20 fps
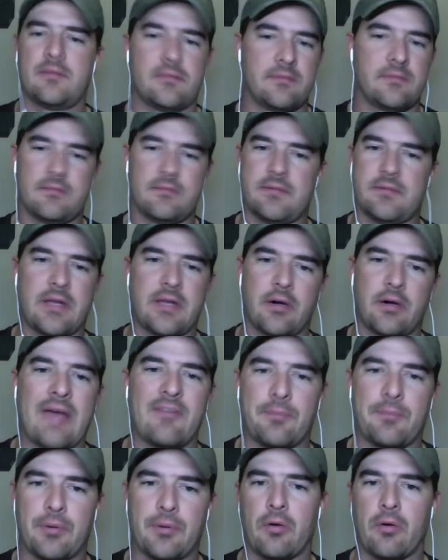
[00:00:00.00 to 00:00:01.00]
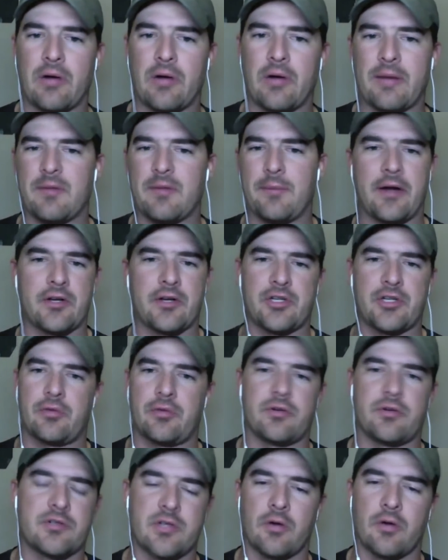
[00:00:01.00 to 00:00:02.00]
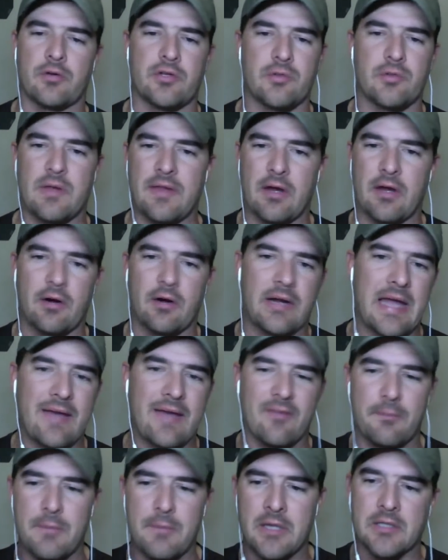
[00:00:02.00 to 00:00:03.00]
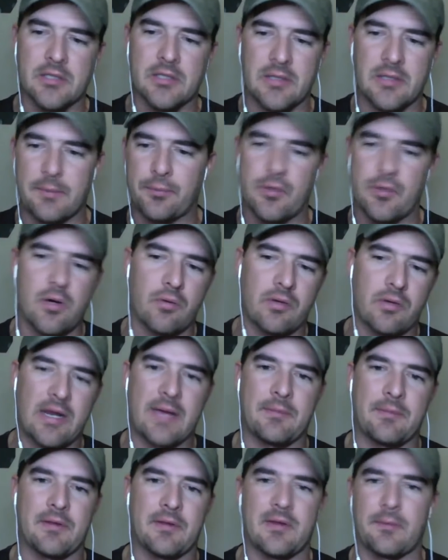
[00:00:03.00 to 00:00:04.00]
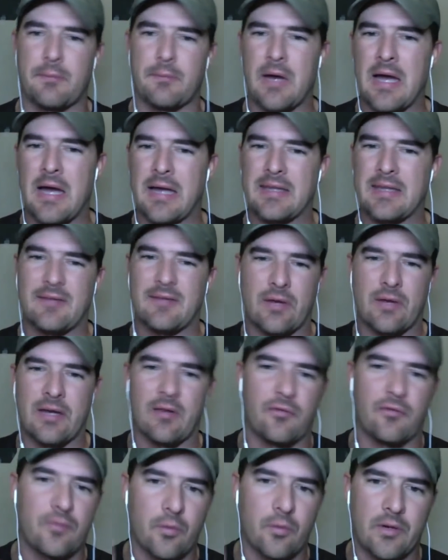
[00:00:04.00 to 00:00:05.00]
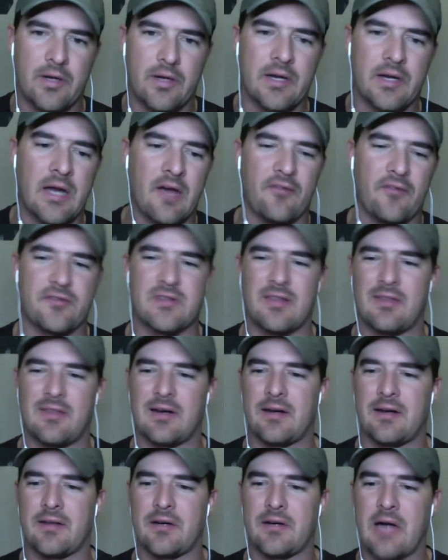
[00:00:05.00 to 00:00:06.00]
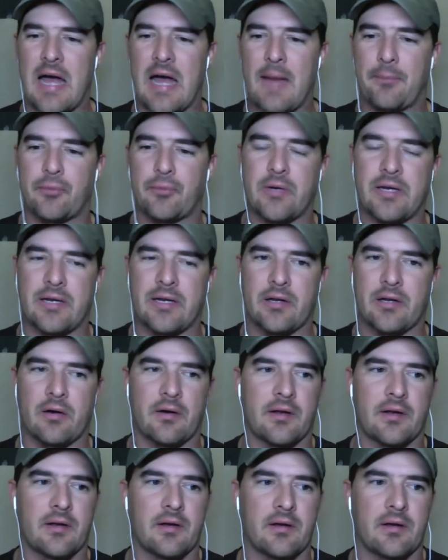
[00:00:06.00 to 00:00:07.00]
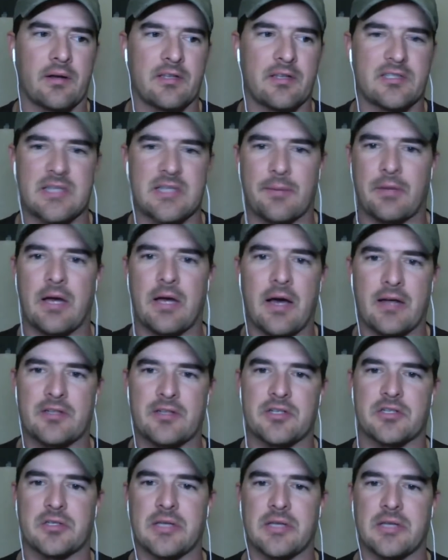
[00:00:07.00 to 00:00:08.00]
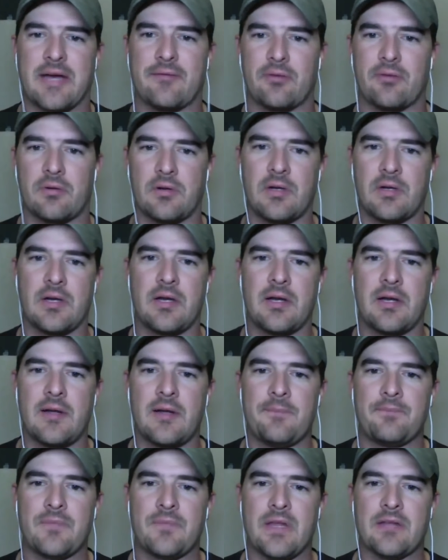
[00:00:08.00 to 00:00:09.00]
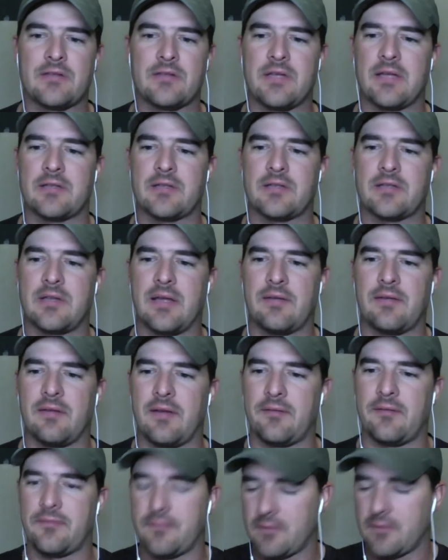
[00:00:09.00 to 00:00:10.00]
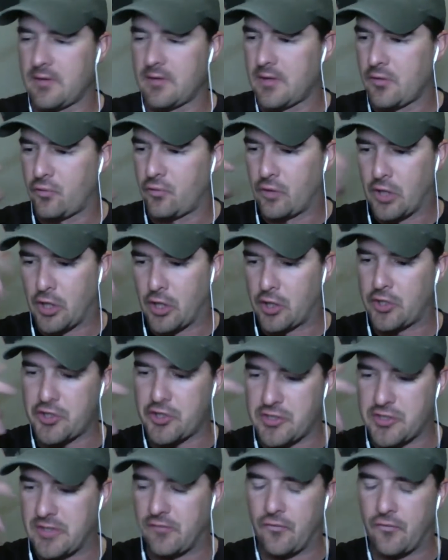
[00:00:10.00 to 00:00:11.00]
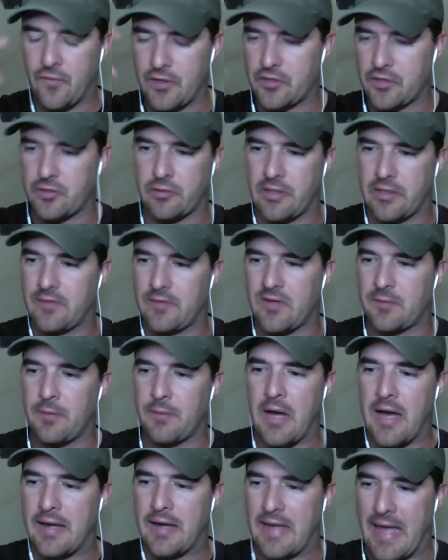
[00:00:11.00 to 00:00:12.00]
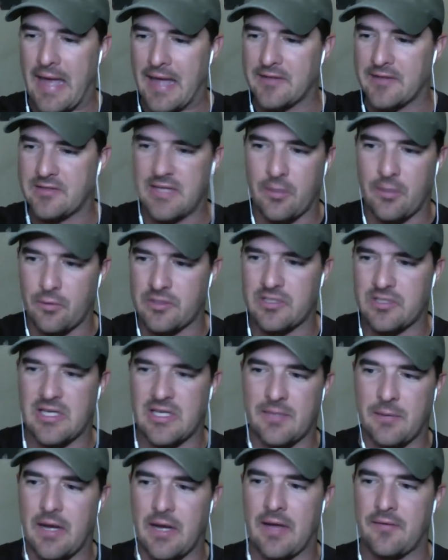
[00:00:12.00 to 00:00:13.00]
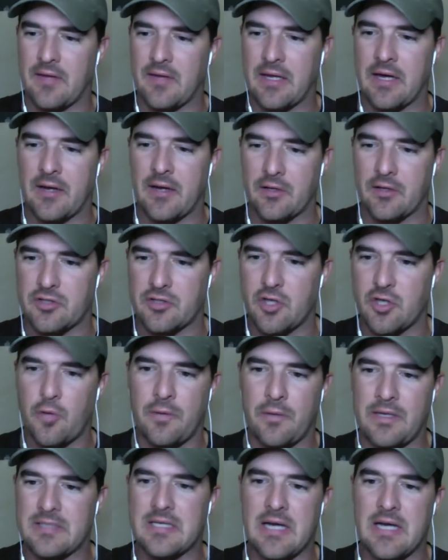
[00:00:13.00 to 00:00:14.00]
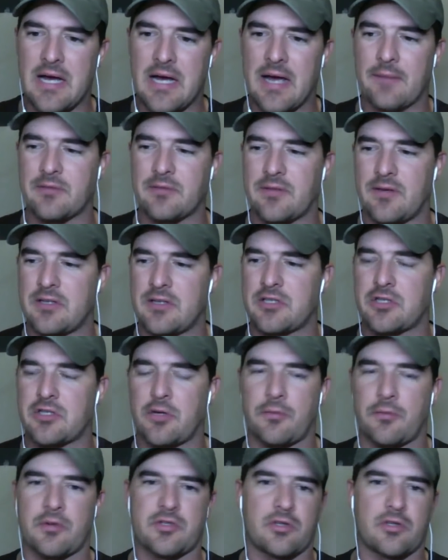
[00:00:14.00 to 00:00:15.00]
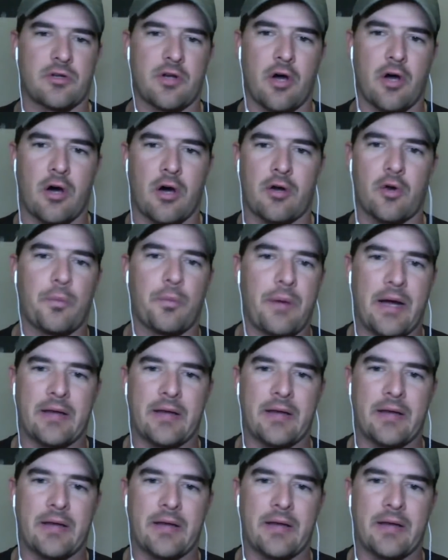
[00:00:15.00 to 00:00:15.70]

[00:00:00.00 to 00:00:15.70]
they don't have it programmed. The better shooters don't do that. They already have it mentally programmed in their mind. They've ran it through it enough that they're they're operating on a on a subconscious level. It's it's they, have rehearsed it visually in their mind as they would see it behind the gun so many times that they're just almost on autopilot